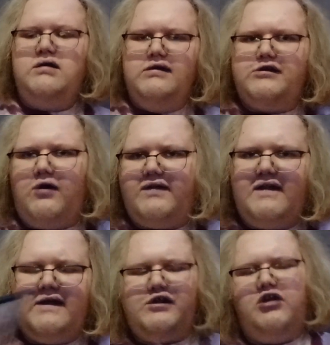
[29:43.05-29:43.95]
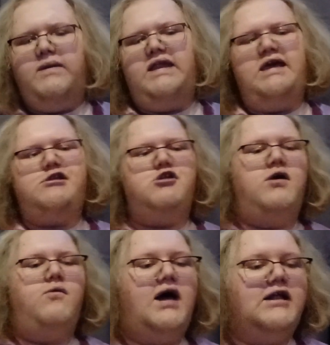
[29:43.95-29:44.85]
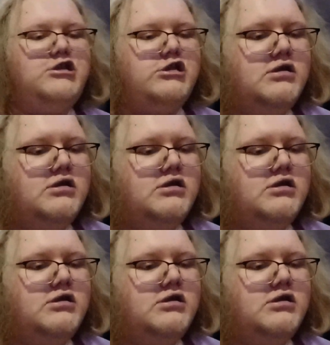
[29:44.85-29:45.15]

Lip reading: So I think that's going to be the next show I watch.